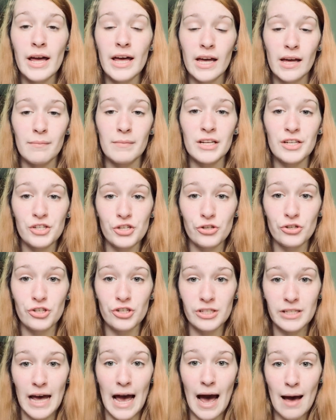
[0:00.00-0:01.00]
it means you're
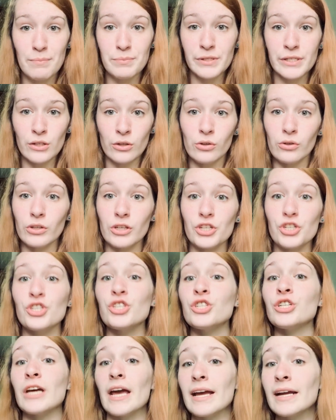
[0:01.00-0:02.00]
just absolutely
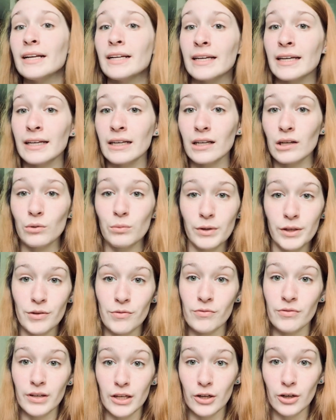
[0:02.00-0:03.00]
shaking with
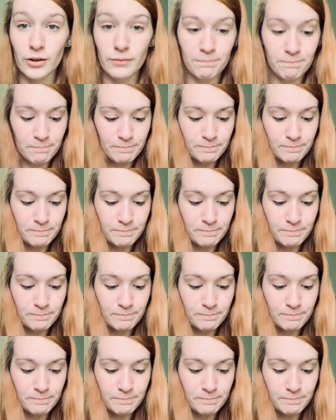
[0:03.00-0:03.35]
fear.